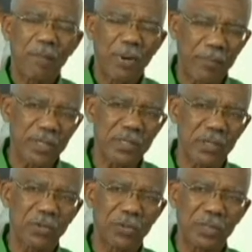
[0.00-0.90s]
public
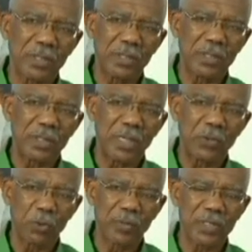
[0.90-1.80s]
security and
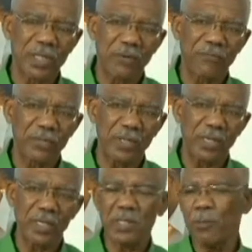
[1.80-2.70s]
human safety
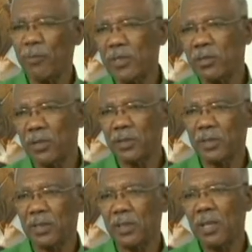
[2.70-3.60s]
in East Berbice
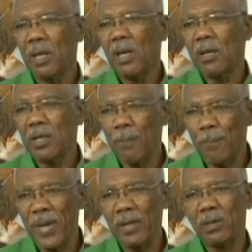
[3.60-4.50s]
Quarantine
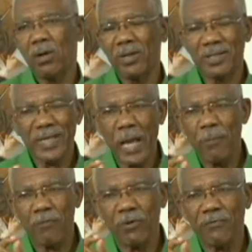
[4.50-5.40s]
depend on the
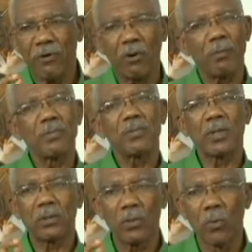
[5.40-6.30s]
type of reforms
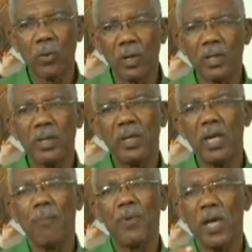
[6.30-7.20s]
that only
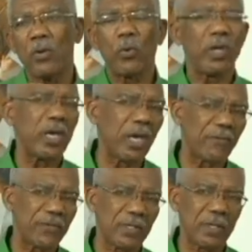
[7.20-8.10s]

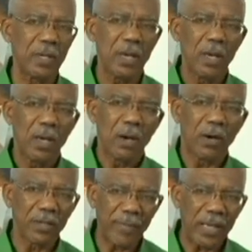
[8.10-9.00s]
APNU+AFC,
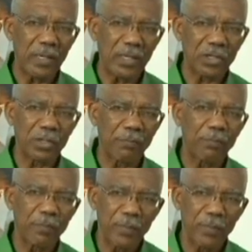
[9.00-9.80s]
under my leadership,